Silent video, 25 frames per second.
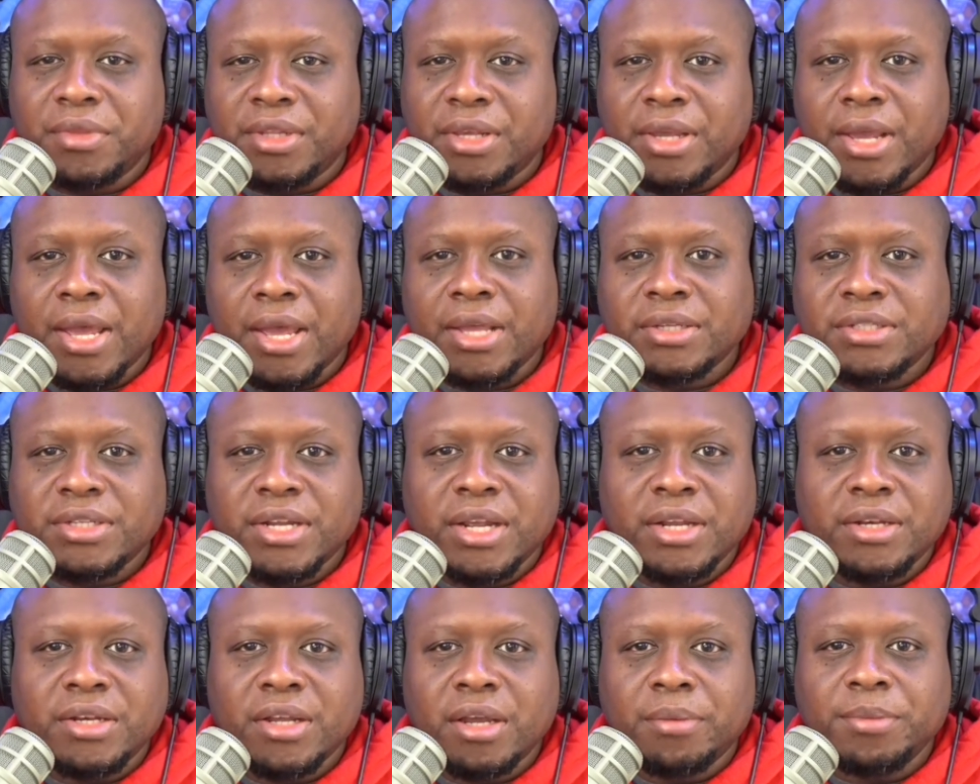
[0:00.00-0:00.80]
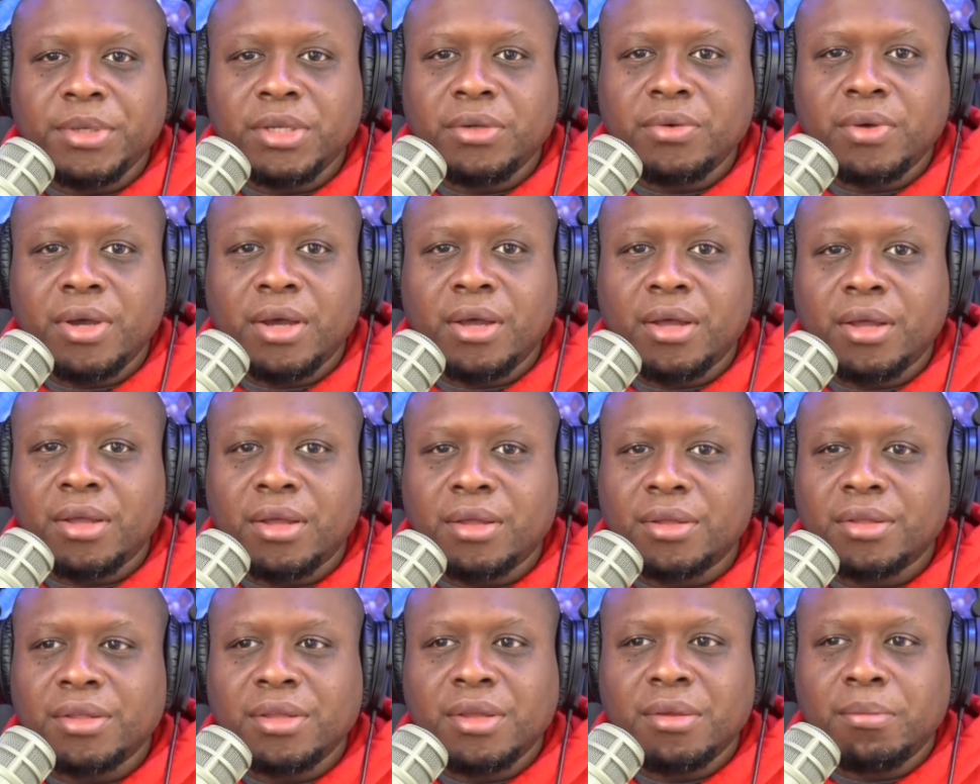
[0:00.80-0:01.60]

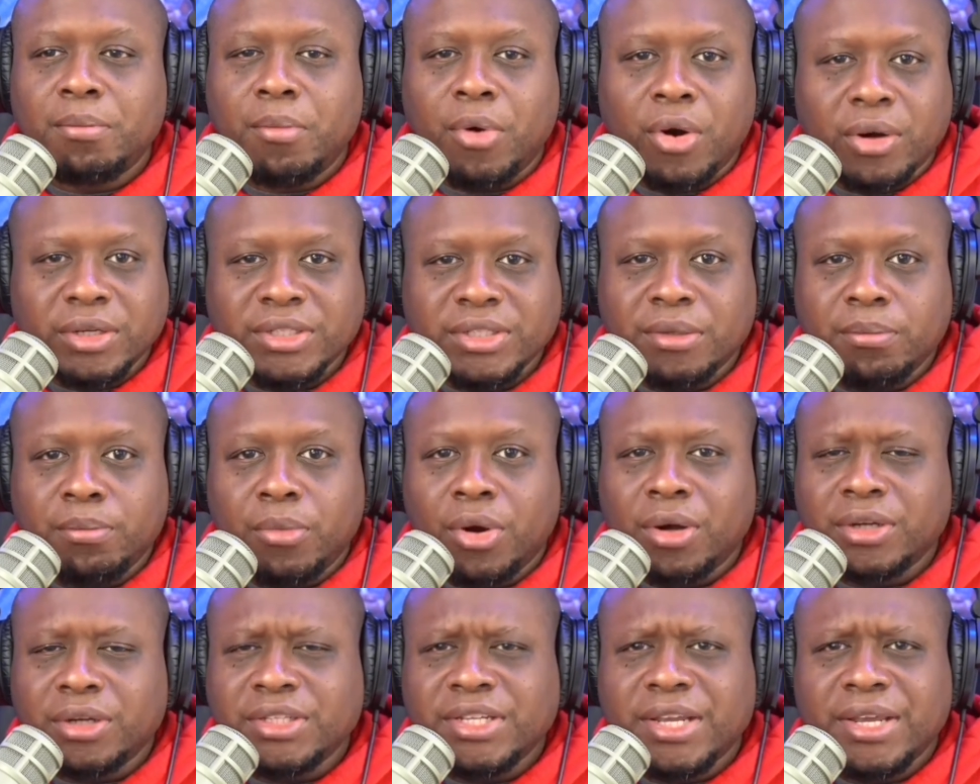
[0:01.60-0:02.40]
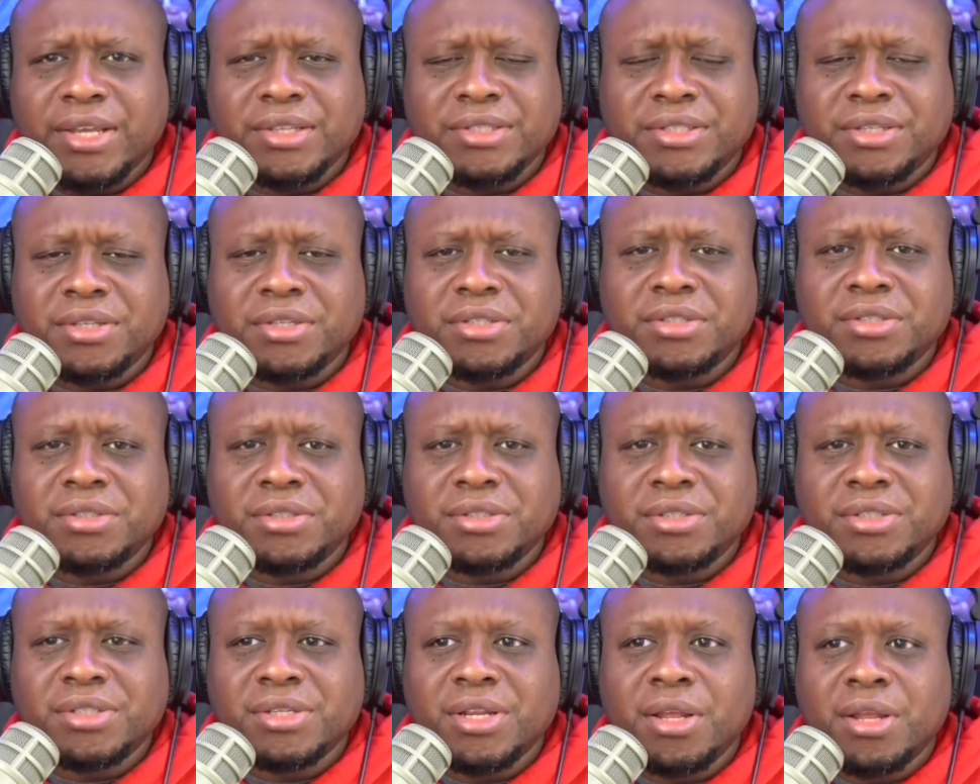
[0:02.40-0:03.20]
SJW Martez
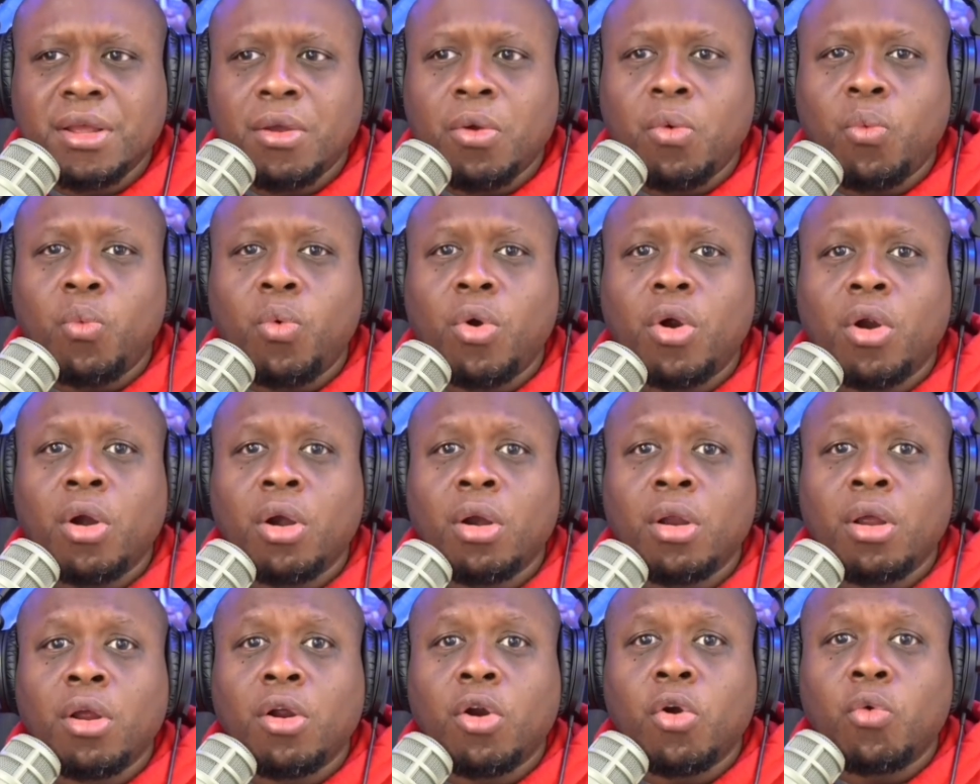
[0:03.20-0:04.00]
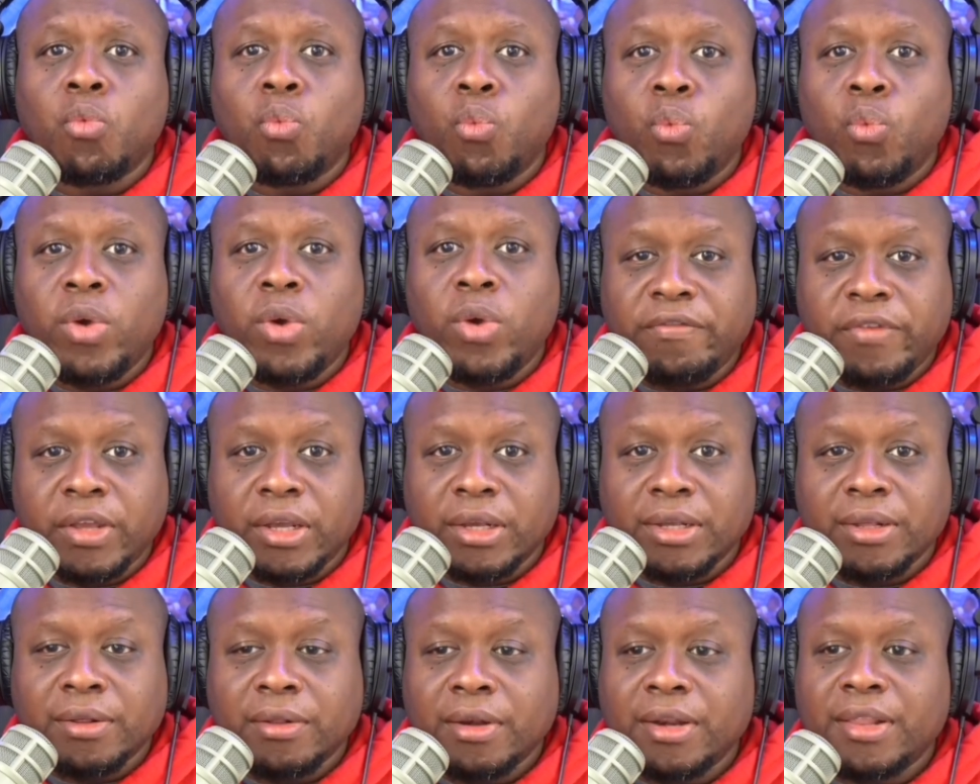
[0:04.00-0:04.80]
sisters were
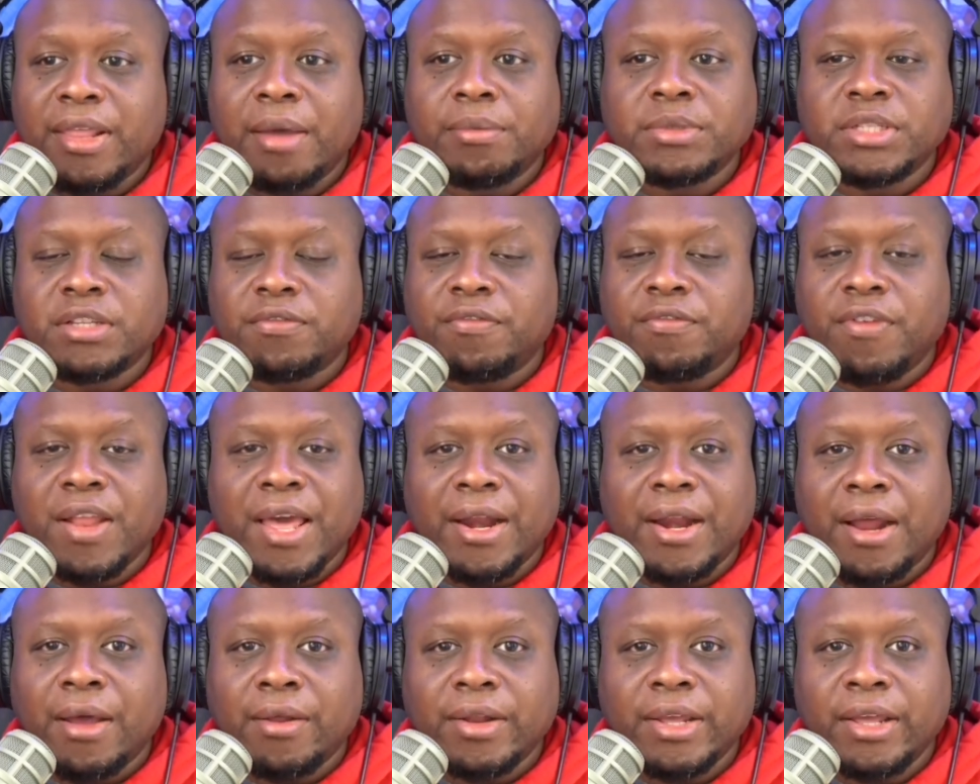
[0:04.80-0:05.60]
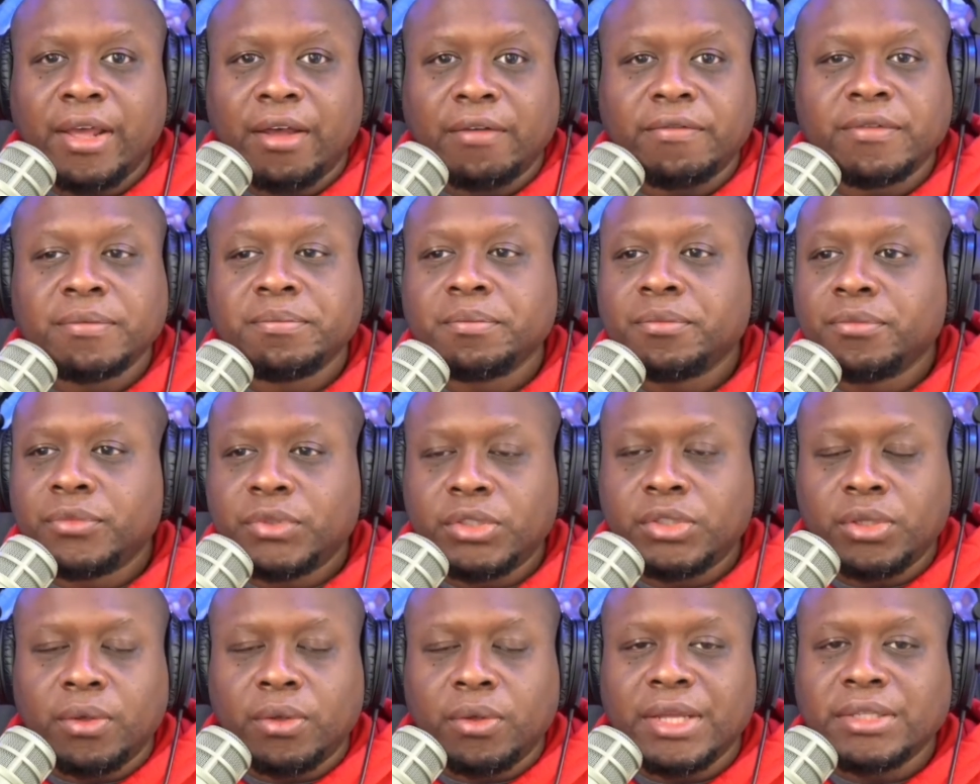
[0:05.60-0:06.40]
horrific. That was a flat out F.
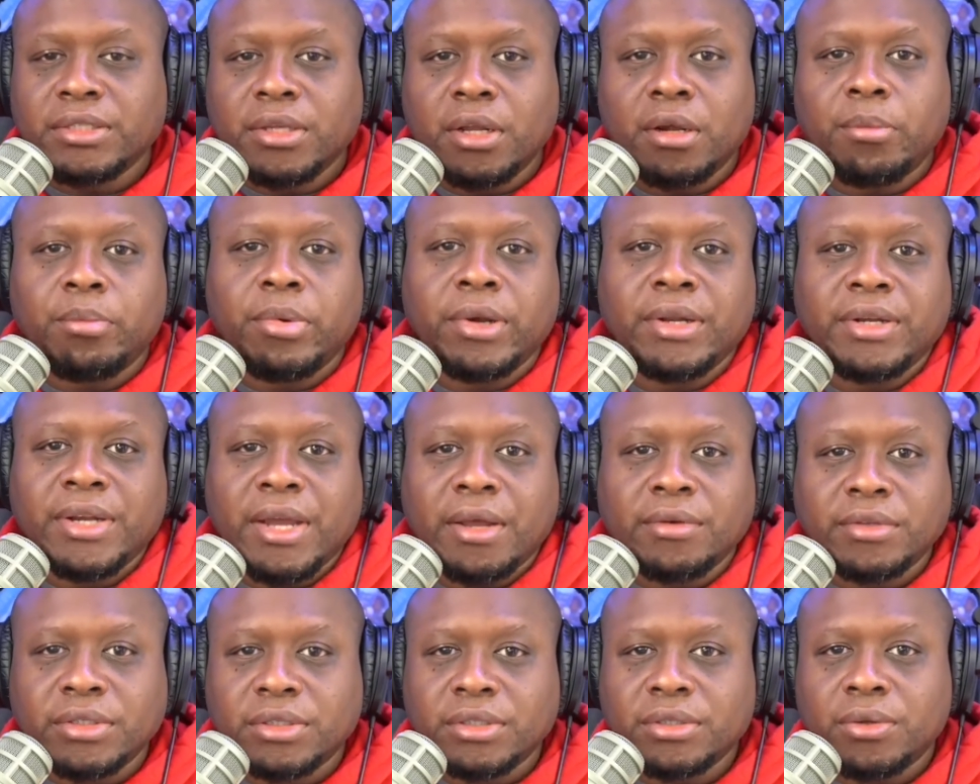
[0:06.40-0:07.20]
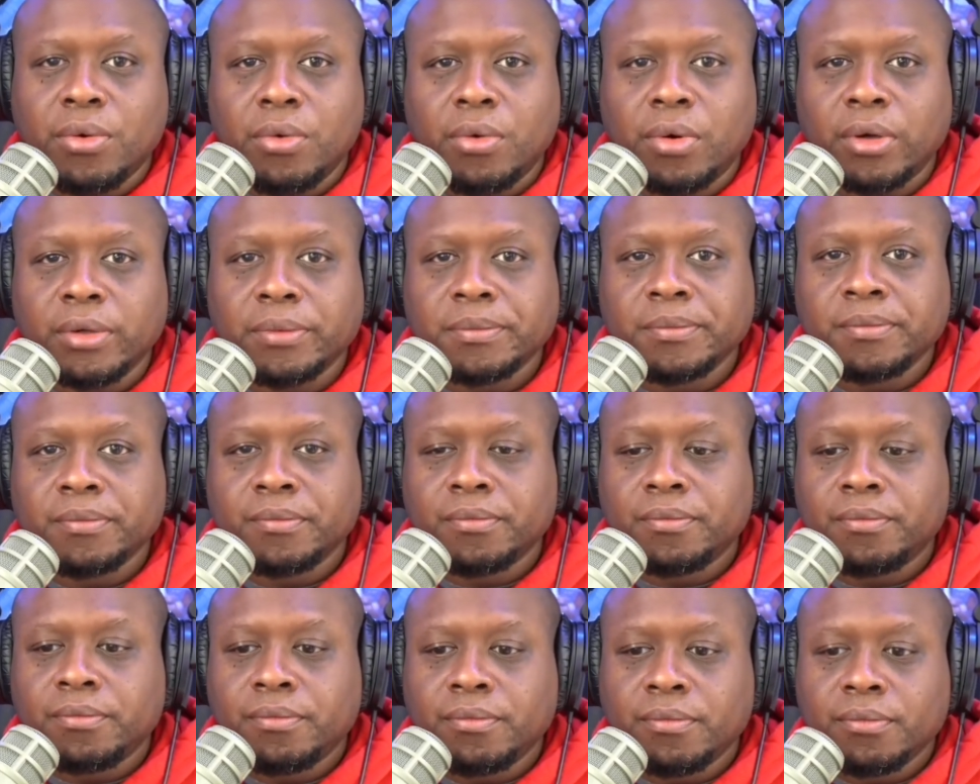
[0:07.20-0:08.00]
So that's going to bring down the score.
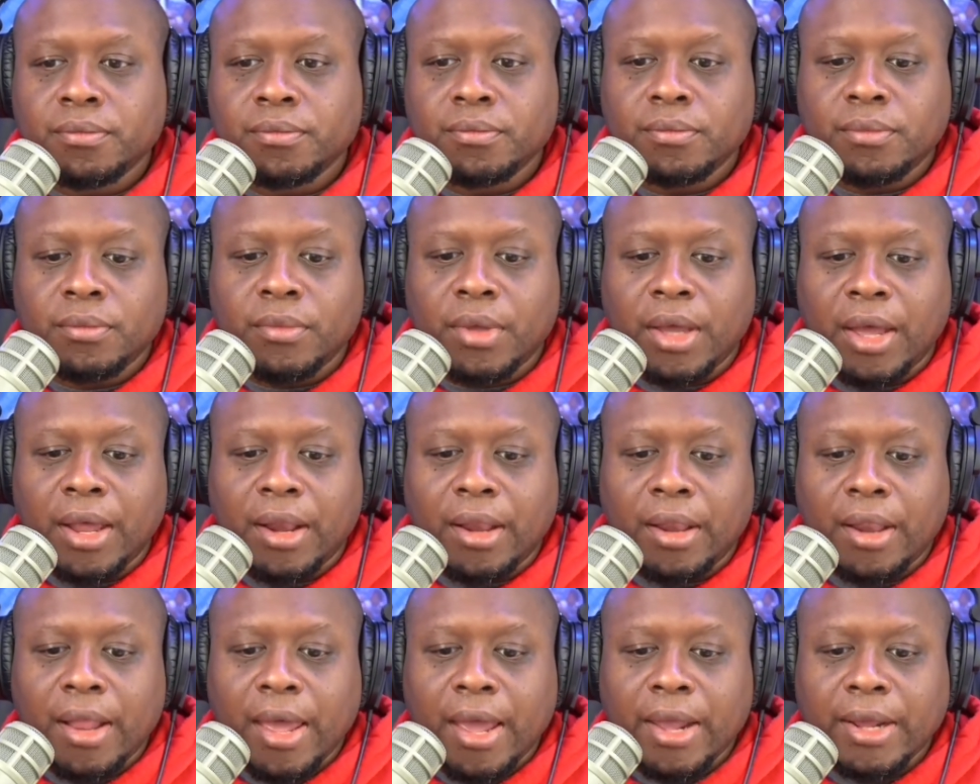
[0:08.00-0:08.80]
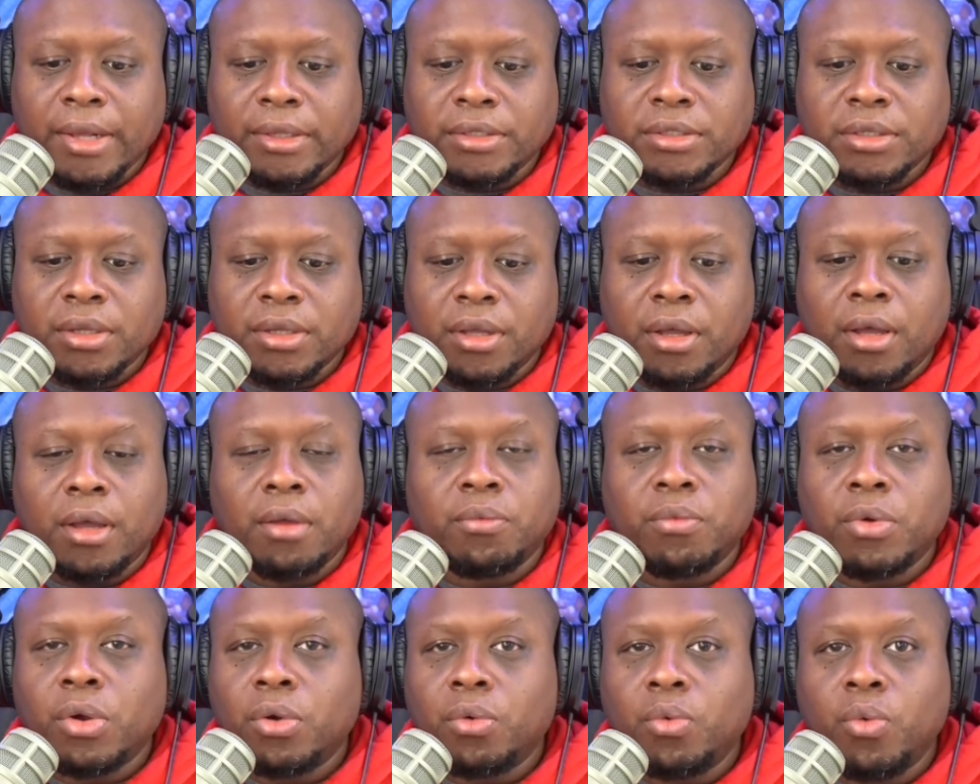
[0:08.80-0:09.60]
I liked
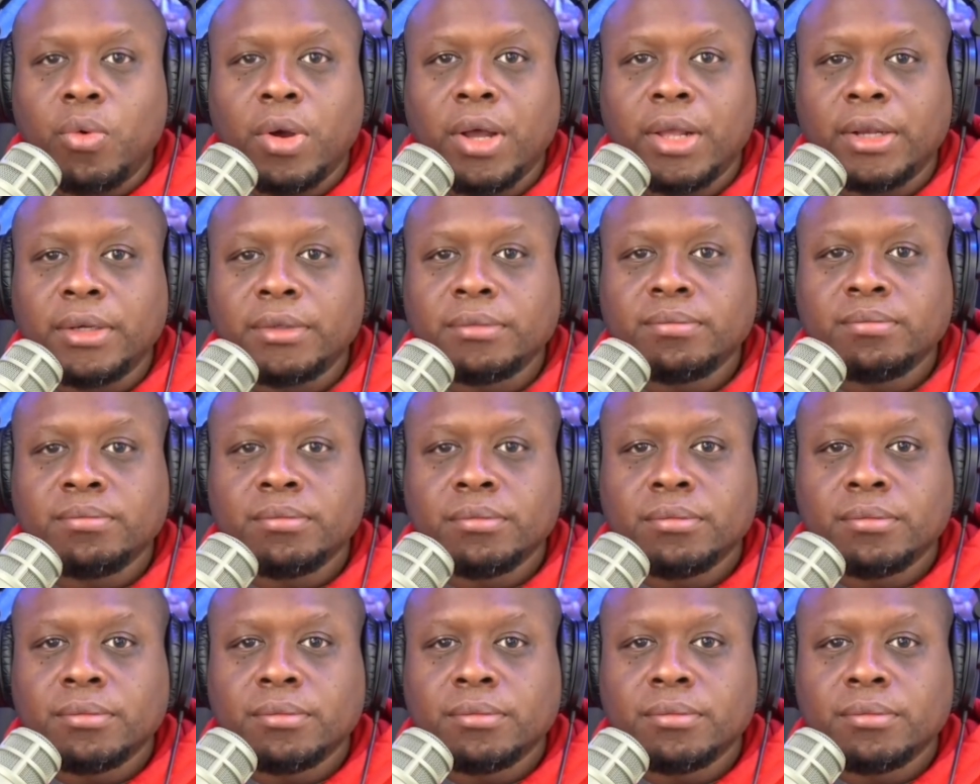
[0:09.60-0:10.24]
Rogue One.